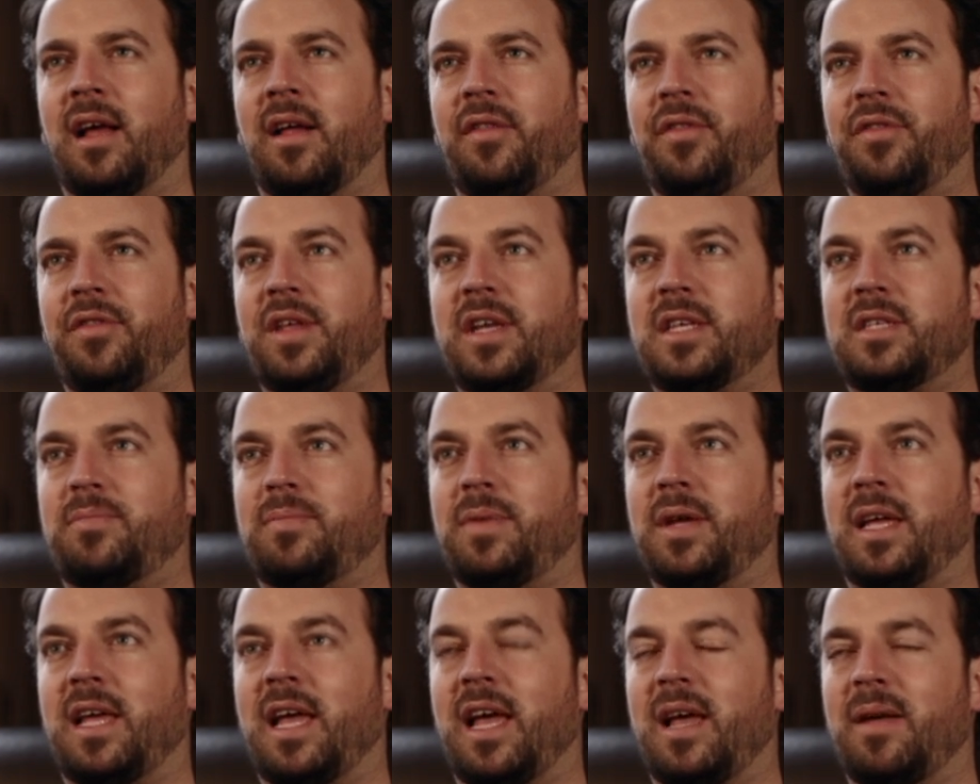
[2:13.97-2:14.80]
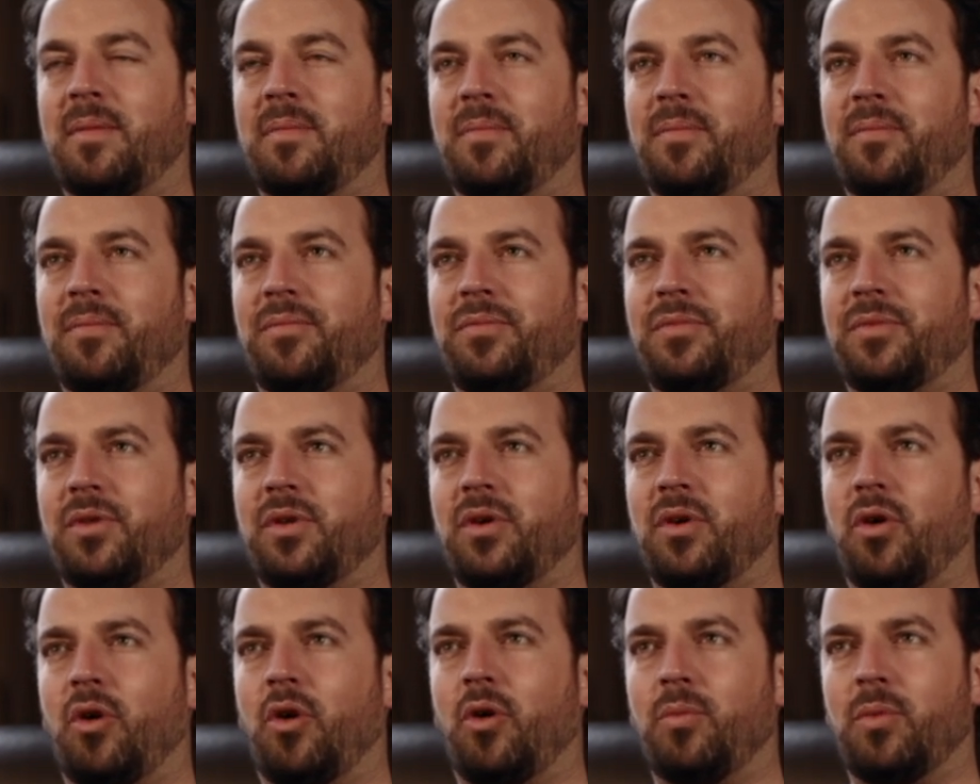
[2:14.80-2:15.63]
This became
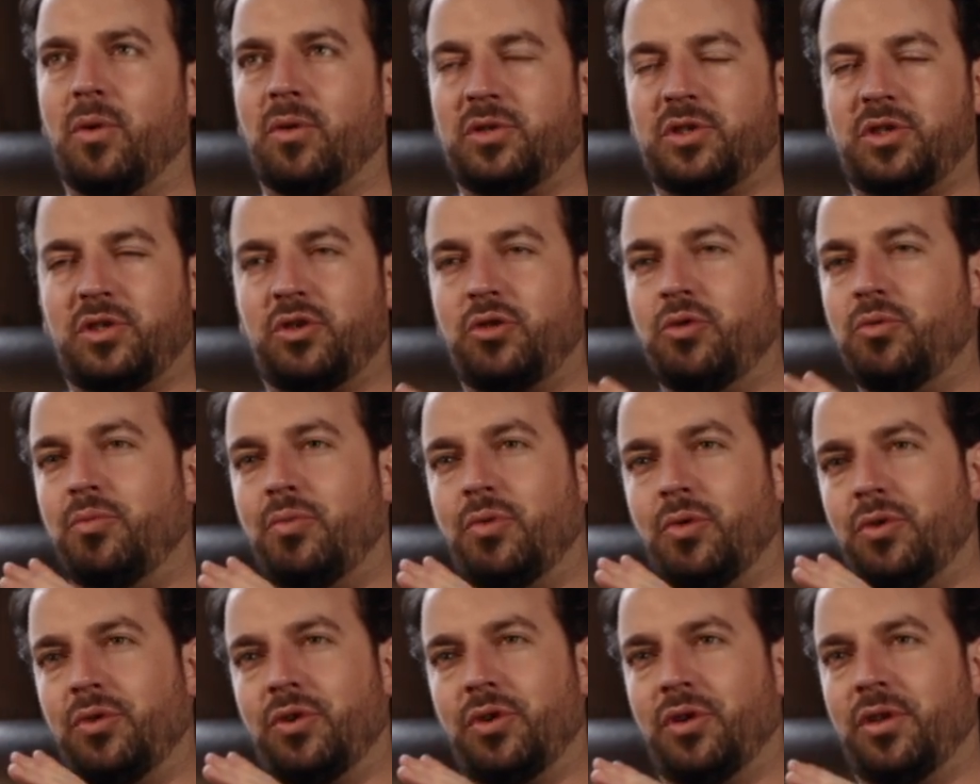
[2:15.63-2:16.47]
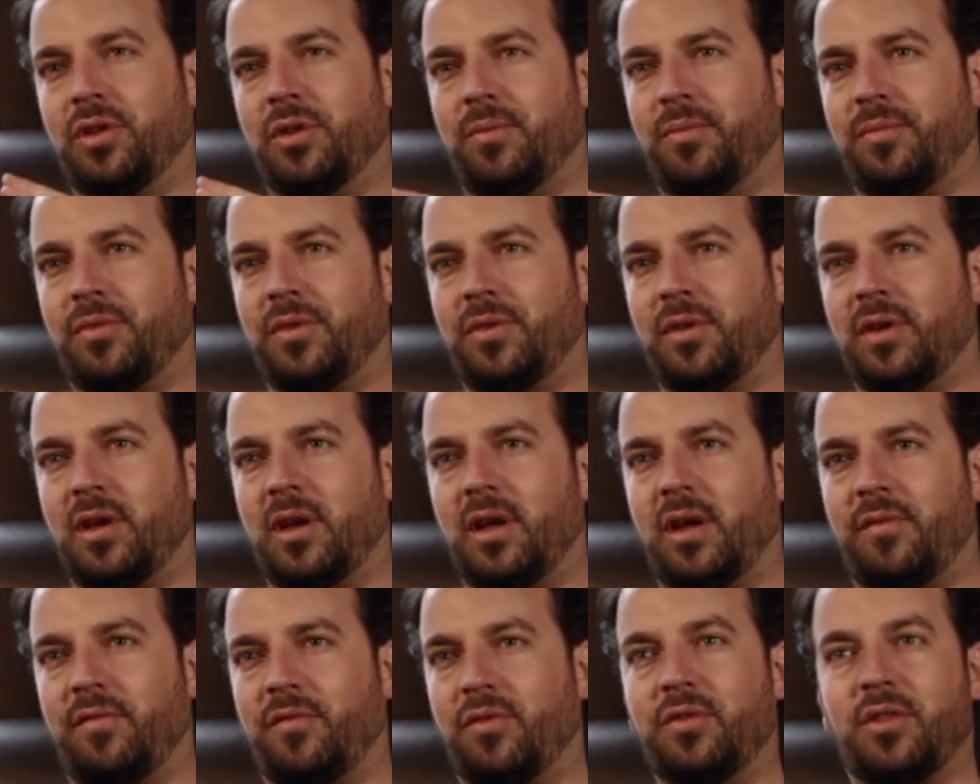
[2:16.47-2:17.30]
almost too brutal
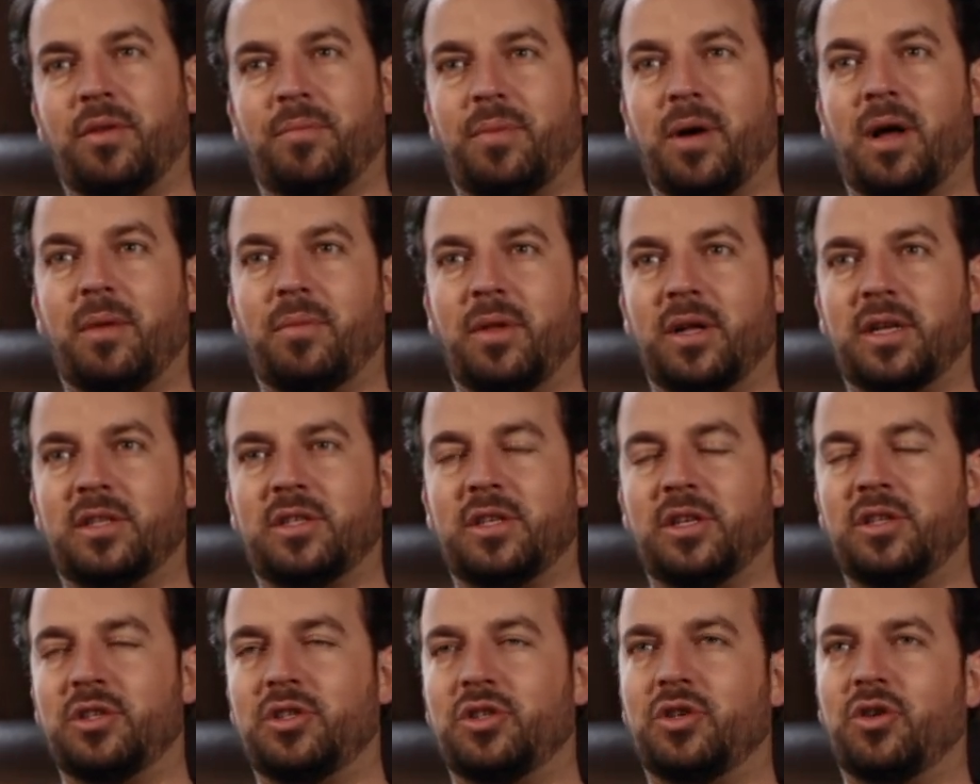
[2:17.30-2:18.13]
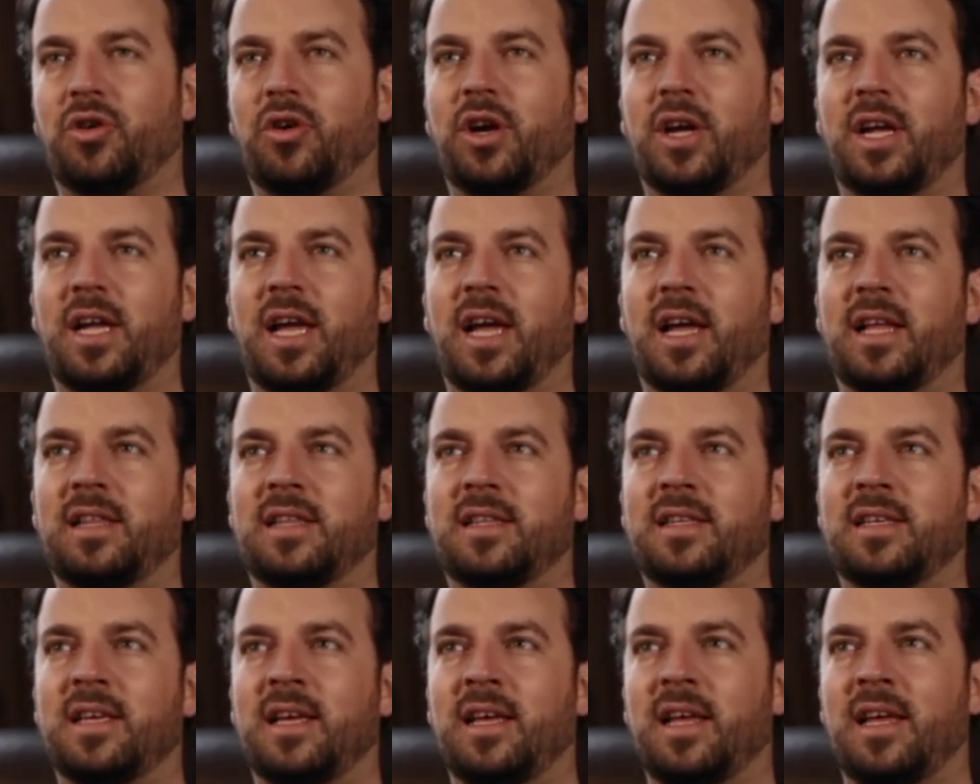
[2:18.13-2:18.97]
for the public to enjoy,
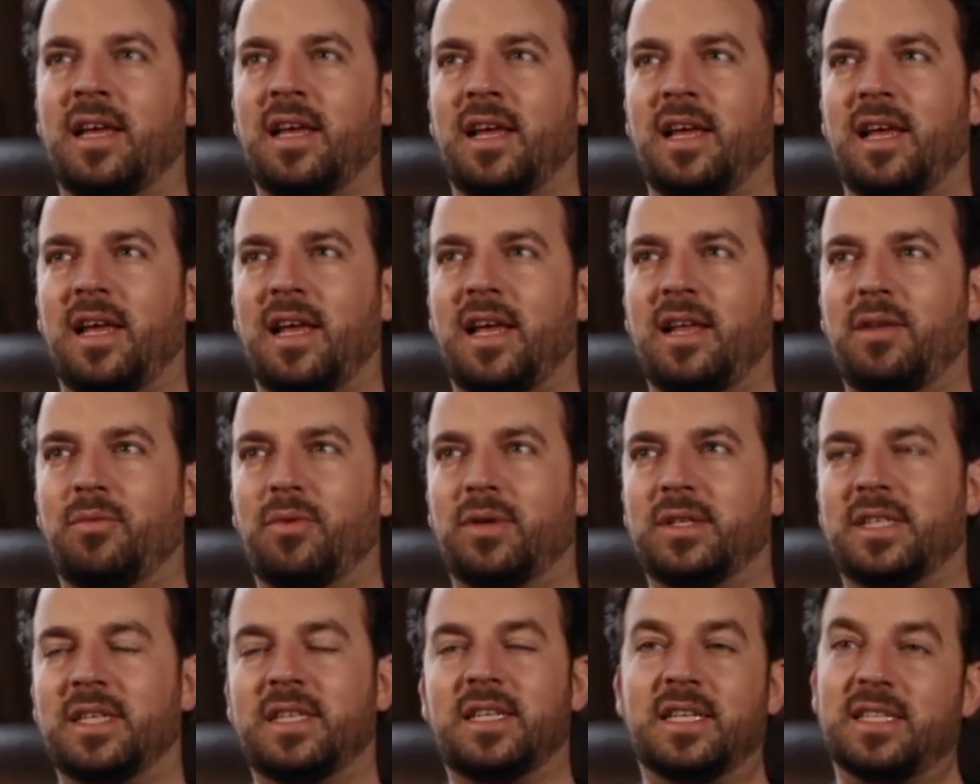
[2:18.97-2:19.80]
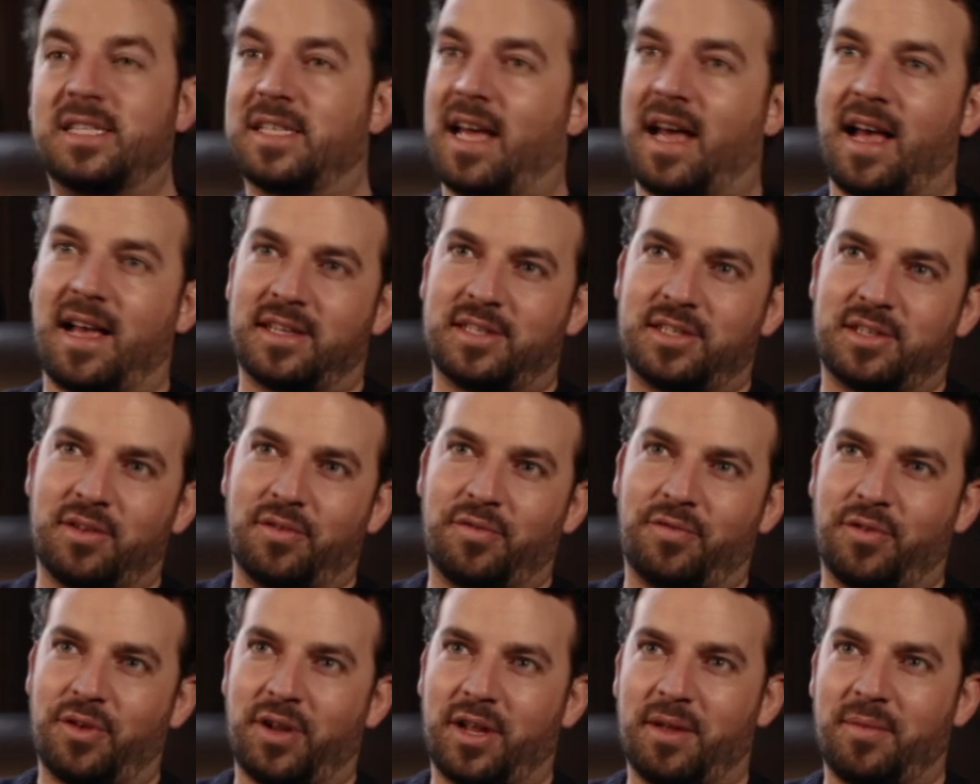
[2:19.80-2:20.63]
and it was a disaster
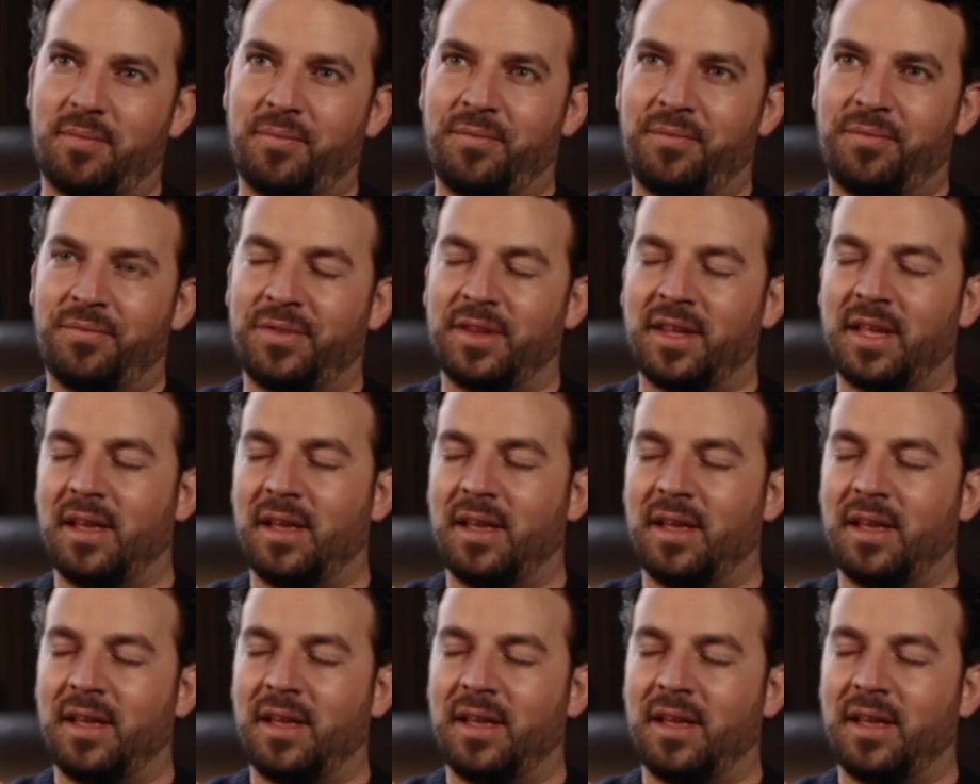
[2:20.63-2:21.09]
for him,